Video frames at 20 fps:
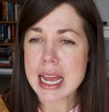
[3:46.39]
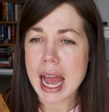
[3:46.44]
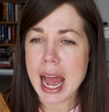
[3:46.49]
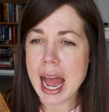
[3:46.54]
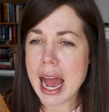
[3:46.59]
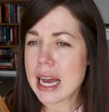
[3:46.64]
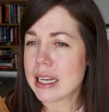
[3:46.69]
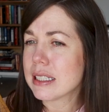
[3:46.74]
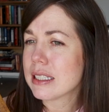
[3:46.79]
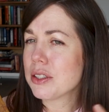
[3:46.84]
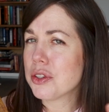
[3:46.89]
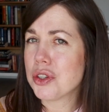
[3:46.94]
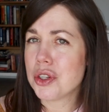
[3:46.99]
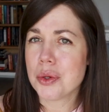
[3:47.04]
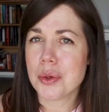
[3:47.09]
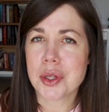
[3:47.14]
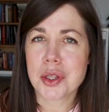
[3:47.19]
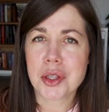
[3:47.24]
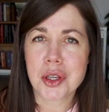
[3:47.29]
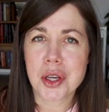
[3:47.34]
Has to
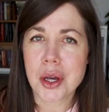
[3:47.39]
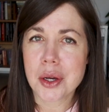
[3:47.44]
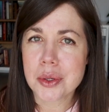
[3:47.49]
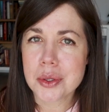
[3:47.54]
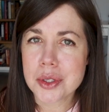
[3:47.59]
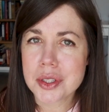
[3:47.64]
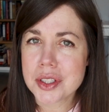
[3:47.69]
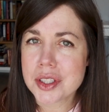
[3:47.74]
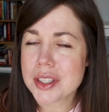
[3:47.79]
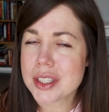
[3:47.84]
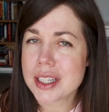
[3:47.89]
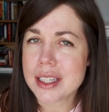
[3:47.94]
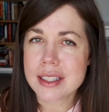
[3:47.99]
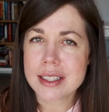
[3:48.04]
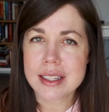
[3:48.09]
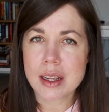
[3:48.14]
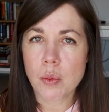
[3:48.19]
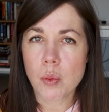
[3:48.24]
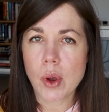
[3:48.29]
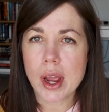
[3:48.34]
do with ghosts in
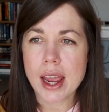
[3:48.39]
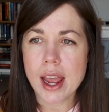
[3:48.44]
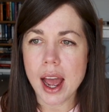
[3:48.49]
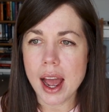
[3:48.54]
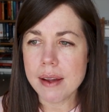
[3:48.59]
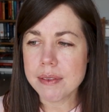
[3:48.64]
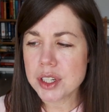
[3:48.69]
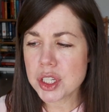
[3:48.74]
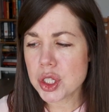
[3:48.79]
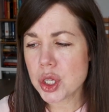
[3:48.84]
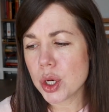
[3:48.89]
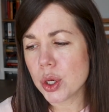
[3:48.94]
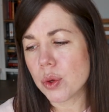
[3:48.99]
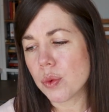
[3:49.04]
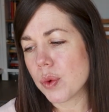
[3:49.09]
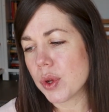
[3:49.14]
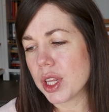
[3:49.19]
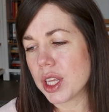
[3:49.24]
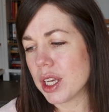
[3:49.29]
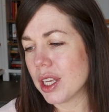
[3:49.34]
some way. I've just heard
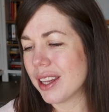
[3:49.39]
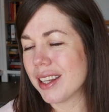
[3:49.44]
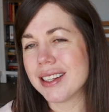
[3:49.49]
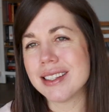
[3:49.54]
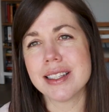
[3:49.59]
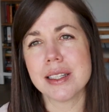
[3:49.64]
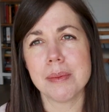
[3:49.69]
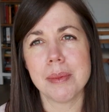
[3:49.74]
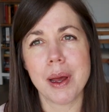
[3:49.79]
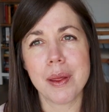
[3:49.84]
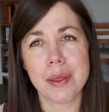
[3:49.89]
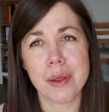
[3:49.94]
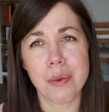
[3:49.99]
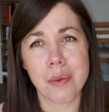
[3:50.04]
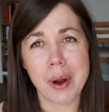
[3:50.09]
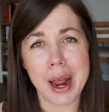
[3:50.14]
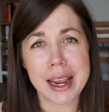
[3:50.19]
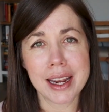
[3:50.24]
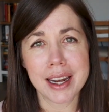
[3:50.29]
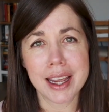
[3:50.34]
really good things about the
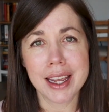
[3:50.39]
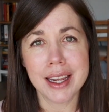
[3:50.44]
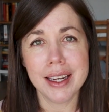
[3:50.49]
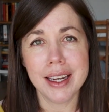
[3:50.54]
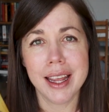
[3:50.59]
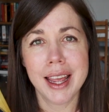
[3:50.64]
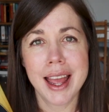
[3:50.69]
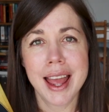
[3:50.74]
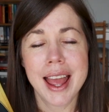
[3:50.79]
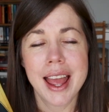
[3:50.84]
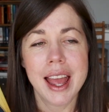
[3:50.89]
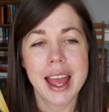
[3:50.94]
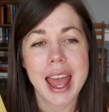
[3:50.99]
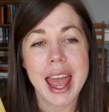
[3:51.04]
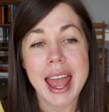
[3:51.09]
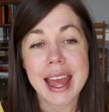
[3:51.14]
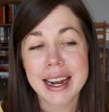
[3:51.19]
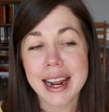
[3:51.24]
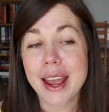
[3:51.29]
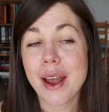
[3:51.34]
writing
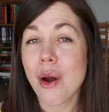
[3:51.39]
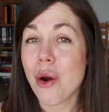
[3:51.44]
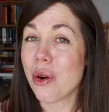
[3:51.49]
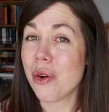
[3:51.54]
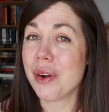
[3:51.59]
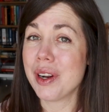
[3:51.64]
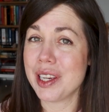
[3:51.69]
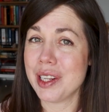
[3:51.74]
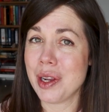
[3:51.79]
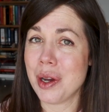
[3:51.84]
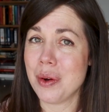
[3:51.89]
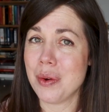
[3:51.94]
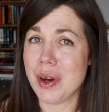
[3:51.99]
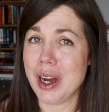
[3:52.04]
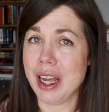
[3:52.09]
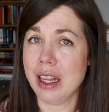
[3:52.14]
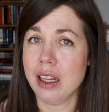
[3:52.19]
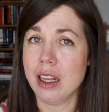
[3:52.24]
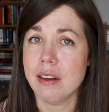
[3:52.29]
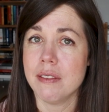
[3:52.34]
and I already know
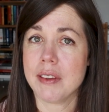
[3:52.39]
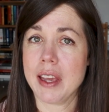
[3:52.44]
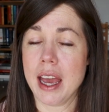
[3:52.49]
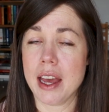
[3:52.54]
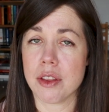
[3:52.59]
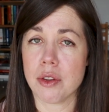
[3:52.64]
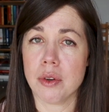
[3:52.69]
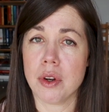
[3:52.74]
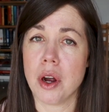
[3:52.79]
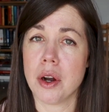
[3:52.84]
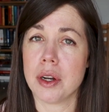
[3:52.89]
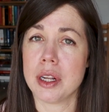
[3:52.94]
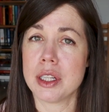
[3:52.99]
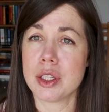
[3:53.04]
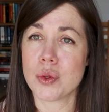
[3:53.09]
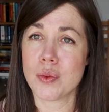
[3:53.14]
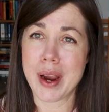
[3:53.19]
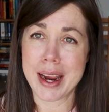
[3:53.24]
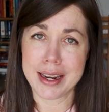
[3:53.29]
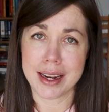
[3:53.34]
I love Katherine
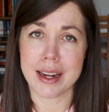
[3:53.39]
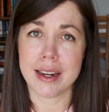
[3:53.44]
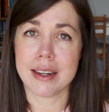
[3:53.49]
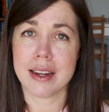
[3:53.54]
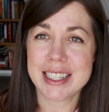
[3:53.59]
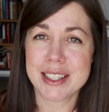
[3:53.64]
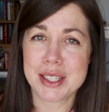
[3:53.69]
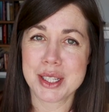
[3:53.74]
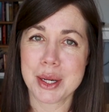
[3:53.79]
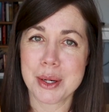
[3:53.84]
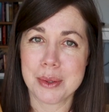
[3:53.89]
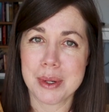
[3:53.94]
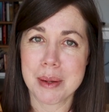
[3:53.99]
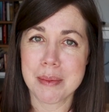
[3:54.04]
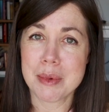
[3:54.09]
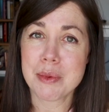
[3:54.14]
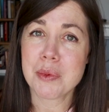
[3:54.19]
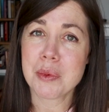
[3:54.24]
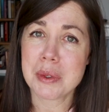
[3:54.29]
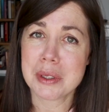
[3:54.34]
Arden's writing. And so
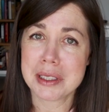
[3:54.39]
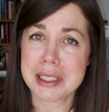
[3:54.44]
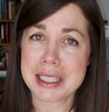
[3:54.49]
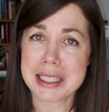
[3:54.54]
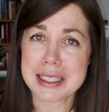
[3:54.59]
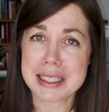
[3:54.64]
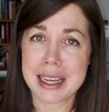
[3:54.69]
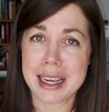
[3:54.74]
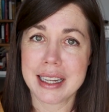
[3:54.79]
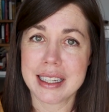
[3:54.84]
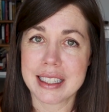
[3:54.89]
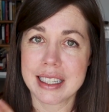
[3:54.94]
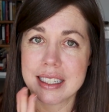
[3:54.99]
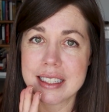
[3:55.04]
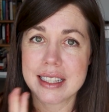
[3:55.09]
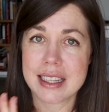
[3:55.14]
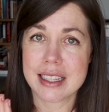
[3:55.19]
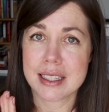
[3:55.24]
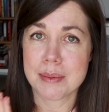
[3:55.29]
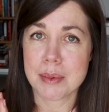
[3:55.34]
I'm really excited to get
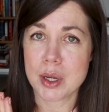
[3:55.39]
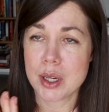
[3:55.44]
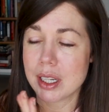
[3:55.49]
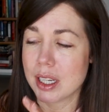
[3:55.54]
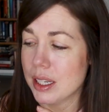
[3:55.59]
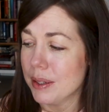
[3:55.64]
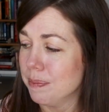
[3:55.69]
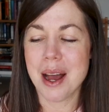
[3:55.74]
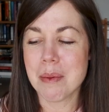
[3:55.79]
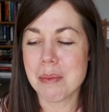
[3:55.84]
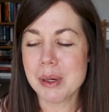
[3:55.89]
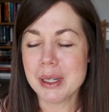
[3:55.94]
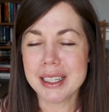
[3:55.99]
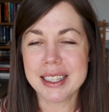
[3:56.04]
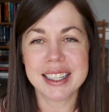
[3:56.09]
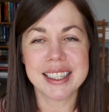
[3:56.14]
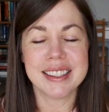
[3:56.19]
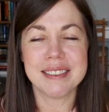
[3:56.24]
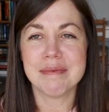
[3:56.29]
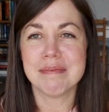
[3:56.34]
to this book. A book
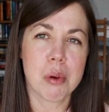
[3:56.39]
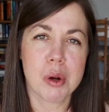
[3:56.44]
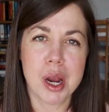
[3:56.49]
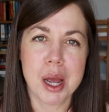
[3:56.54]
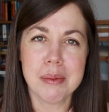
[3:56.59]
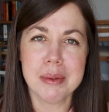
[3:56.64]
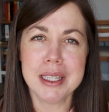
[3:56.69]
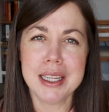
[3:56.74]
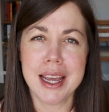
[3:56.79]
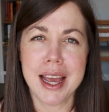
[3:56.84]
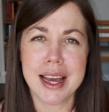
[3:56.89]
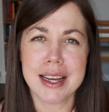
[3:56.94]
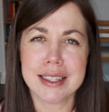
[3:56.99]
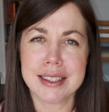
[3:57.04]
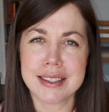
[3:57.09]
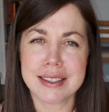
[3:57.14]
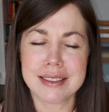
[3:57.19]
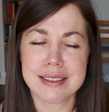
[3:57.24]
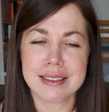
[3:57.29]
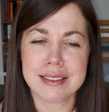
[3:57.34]
that probably
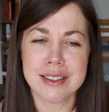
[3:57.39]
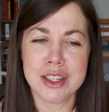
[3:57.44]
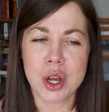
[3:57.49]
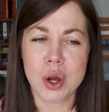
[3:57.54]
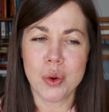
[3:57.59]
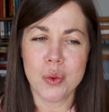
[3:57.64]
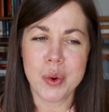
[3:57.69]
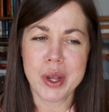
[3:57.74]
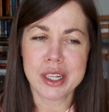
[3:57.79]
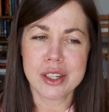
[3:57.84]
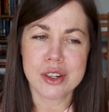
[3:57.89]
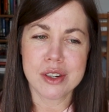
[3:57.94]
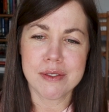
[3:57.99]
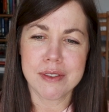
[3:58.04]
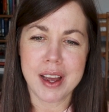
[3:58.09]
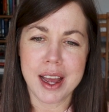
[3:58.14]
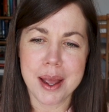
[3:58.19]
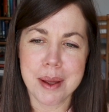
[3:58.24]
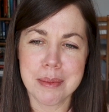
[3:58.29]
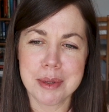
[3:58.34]
has no winter
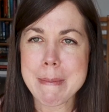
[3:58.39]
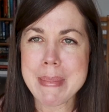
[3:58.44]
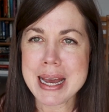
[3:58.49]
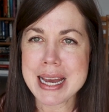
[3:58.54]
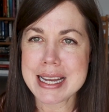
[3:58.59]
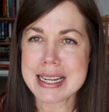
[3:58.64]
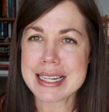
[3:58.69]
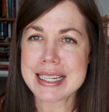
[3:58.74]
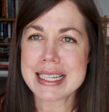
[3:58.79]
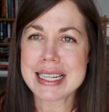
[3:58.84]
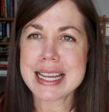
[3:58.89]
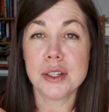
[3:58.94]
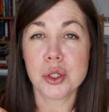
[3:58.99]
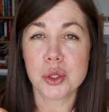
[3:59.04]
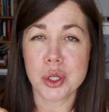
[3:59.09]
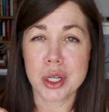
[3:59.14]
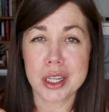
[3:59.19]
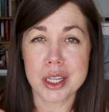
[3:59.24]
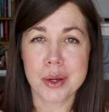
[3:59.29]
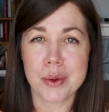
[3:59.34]
vibe, but it's
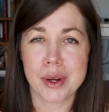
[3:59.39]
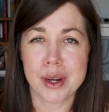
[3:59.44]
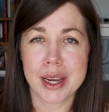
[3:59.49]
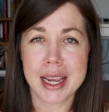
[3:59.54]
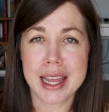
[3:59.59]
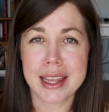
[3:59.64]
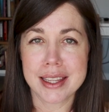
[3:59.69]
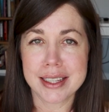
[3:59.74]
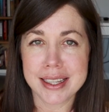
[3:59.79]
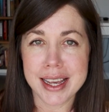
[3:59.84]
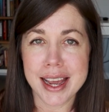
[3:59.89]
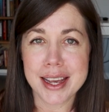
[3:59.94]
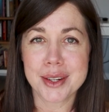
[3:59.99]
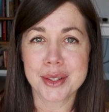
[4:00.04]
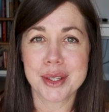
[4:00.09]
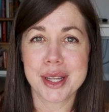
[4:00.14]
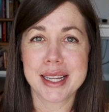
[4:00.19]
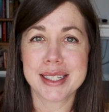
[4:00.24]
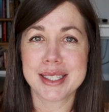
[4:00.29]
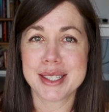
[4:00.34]
January in the
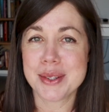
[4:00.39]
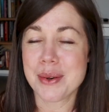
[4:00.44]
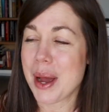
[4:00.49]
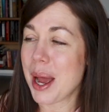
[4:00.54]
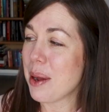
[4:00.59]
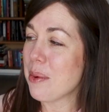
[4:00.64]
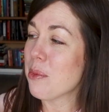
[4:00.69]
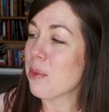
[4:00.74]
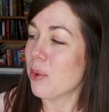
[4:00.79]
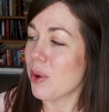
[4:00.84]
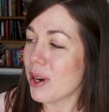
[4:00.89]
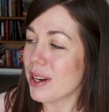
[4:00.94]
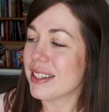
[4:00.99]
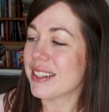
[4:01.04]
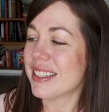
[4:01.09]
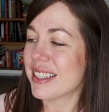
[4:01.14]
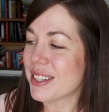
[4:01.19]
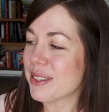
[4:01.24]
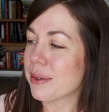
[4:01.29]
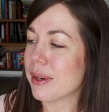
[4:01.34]
title. And so I
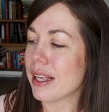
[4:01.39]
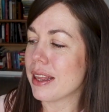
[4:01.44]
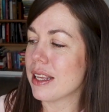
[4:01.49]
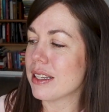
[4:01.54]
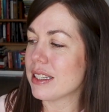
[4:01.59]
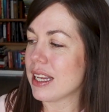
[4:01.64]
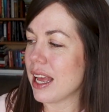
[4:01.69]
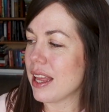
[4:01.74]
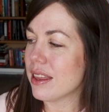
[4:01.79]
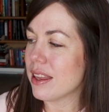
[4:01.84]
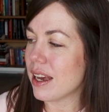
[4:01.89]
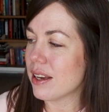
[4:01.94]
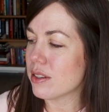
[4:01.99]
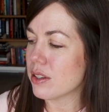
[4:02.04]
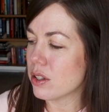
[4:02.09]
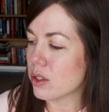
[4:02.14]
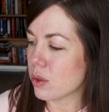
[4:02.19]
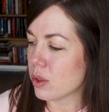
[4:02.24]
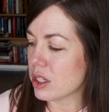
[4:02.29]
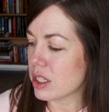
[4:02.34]
want to read The
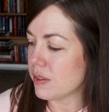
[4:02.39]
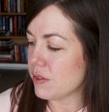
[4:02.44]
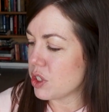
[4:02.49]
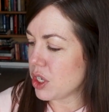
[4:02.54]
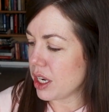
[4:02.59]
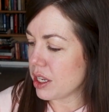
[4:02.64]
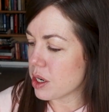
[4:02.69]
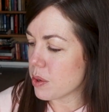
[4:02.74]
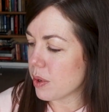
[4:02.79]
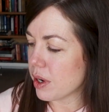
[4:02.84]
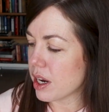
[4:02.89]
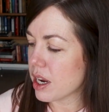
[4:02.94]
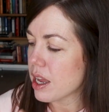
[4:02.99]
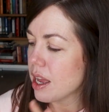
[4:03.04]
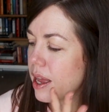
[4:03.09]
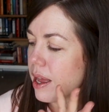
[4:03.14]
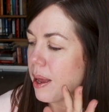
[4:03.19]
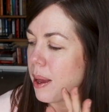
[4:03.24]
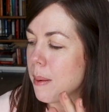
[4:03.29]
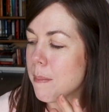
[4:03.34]
10,000 Doors of January
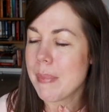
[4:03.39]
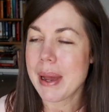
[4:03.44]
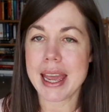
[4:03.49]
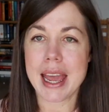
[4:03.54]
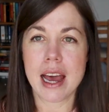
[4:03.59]
by